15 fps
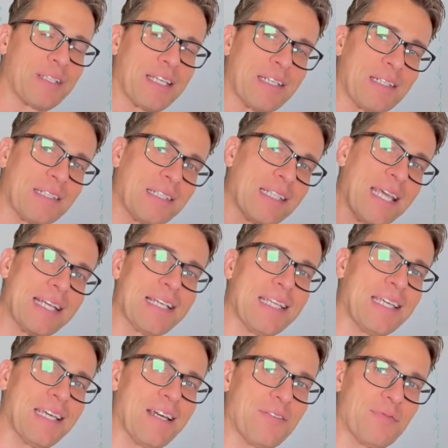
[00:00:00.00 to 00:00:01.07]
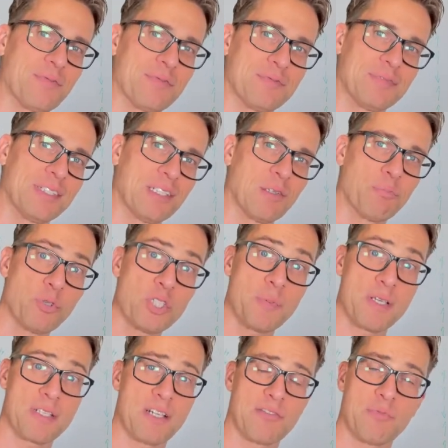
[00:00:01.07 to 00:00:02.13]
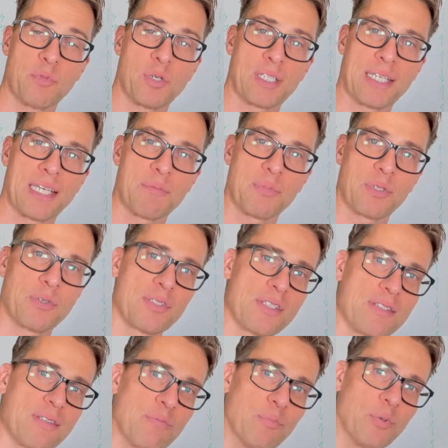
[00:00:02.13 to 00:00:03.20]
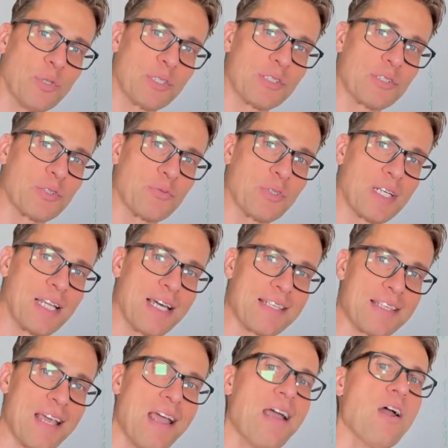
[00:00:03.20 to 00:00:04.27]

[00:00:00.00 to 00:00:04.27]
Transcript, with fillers: And lately I've, you know, pushed myself more again because it's important to realize